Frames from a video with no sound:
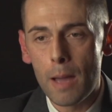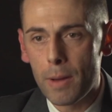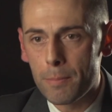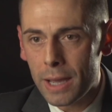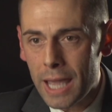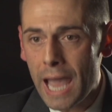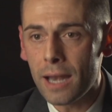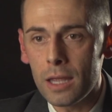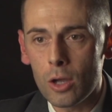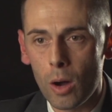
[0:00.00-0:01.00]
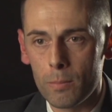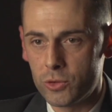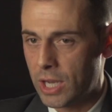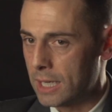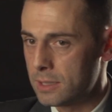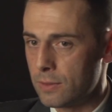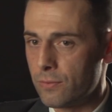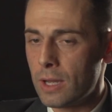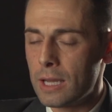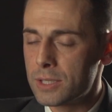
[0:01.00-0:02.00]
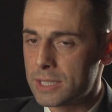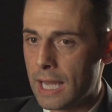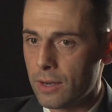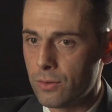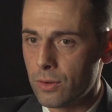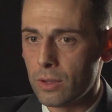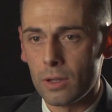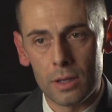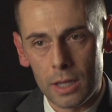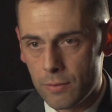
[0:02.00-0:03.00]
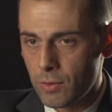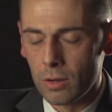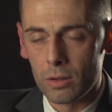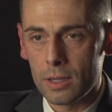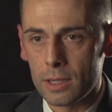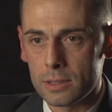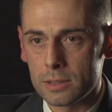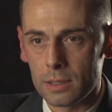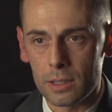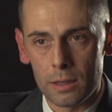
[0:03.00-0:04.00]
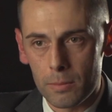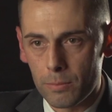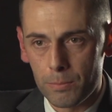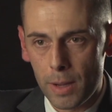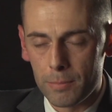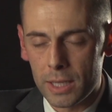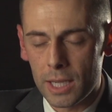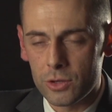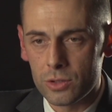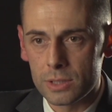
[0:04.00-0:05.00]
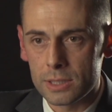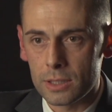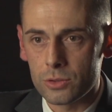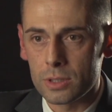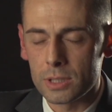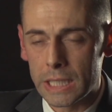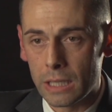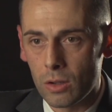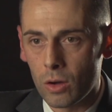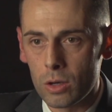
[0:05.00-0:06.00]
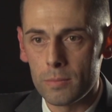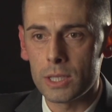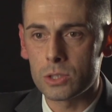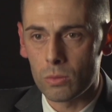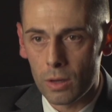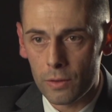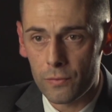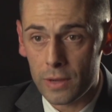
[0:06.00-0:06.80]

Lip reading: But by any objective standard, if you look at publications such as The Economist or other